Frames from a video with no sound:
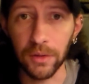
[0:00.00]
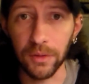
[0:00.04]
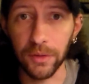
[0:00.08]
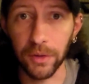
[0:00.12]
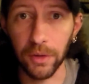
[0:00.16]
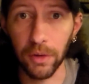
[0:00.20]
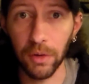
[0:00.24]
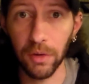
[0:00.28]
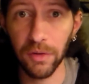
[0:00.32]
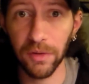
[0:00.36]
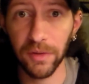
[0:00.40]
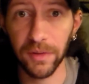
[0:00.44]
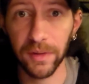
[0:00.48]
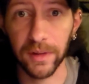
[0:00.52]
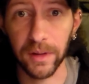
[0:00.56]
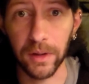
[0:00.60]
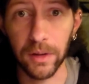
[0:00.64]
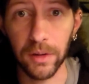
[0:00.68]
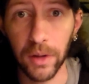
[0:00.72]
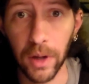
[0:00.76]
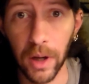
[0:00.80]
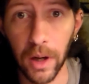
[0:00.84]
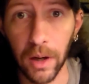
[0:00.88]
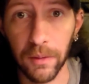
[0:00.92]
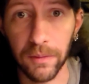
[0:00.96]
Do you th
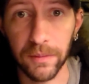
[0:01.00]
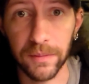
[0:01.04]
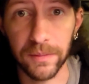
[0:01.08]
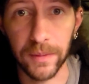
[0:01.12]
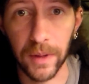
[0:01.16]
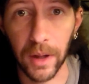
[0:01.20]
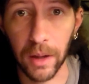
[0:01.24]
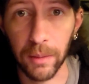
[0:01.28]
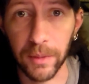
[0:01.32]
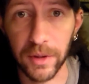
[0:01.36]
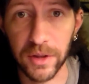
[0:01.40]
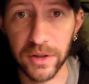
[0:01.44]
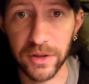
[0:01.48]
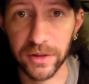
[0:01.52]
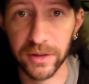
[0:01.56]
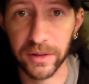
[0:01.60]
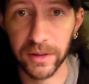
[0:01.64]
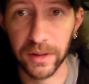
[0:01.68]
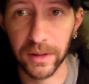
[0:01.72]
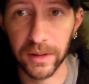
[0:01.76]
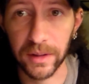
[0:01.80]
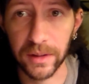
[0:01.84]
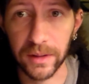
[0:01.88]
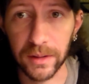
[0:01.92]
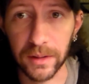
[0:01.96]
you know how, how much
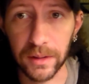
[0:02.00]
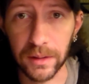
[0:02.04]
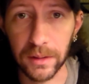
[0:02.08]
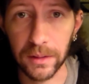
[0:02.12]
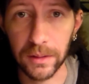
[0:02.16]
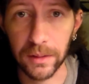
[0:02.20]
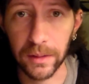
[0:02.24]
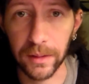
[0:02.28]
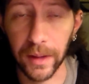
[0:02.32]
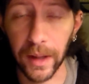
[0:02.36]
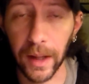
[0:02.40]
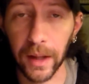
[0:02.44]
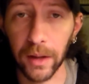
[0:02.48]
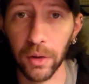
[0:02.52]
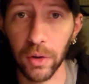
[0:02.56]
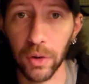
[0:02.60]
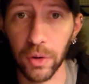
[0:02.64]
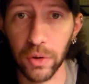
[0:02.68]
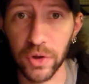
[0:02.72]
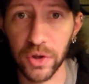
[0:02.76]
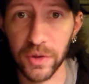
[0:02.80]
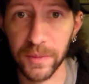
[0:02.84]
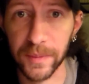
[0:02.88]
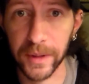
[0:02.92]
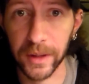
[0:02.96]
that
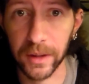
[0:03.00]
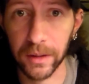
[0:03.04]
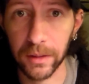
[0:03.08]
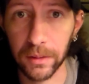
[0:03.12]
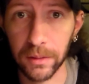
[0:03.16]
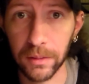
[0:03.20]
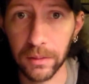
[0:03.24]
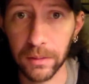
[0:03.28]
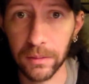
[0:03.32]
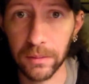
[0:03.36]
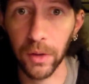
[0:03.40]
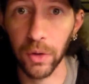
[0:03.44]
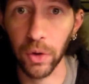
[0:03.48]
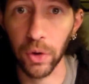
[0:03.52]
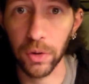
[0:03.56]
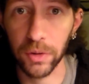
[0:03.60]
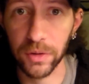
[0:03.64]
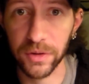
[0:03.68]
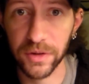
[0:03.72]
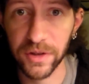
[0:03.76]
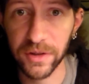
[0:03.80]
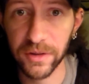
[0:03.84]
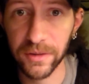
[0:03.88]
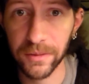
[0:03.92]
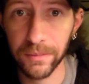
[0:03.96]
hurts me? It
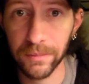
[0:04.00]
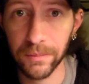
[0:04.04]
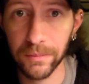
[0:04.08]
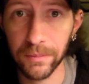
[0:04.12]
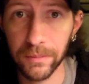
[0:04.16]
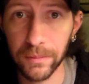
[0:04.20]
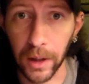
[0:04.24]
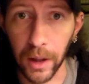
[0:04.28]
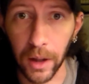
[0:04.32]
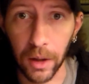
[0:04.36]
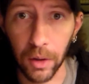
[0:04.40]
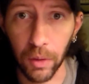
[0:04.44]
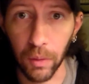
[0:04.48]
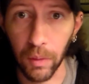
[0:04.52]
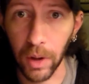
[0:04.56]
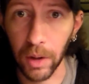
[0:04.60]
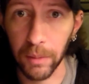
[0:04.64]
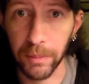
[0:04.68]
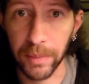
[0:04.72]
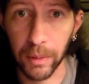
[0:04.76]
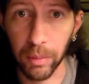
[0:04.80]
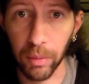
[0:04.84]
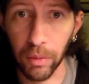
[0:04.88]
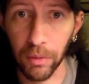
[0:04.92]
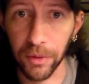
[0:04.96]
hurts. And I don't know why
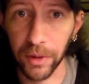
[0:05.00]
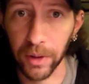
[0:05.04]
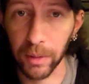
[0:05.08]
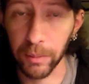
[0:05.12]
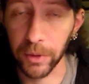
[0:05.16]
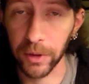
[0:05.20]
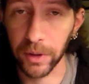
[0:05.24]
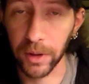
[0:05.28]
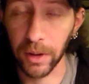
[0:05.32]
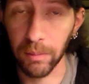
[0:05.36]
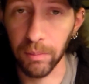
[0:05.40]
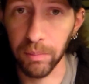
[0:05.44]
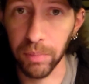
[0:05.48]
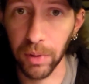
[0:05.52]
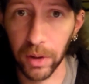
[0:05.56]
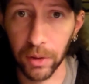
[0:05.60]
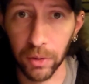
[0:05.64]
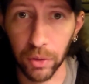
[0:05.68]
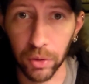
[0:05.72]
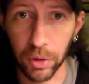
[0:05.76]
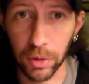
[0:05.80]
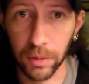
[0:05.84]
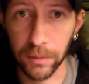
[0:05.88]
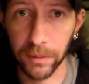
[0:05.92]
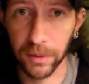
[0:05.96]
people think I'm going to get
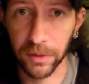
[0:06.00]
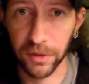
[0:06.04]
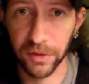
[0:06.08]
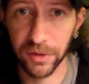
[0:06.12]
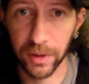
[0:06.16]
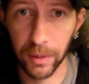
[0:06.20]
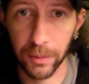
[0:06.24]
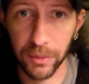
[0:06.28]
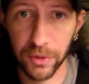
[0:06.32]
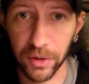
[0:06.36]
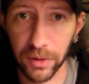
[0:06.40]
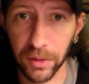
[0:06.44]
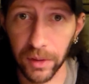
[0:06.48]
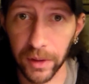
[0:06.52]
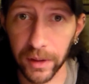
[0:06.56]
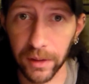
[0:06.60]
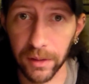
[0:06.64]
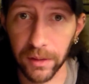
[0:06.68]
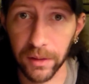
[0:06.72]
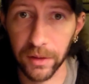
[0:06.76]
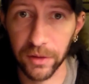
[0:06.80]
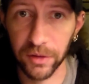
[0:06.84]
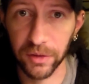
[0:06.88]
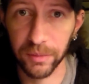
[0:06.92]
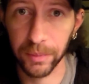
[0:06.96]
butthurt over a subject
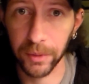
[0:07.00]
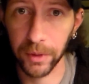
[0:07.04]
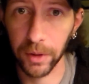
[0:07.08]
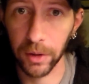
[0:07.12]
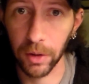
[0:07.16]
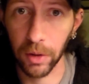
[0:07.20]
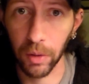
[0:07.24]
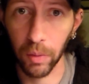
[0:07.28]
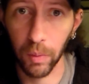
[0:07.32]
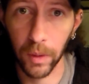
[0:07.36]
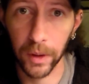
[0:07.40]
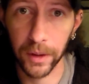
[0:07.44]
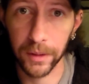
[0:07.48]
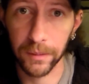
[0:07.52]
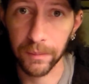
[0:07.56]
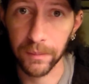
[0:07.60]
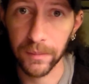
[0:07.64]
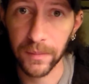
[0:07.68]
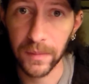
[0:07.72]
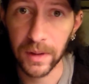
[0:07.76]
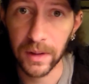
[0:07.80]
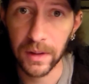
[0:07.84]
like this, but you know what?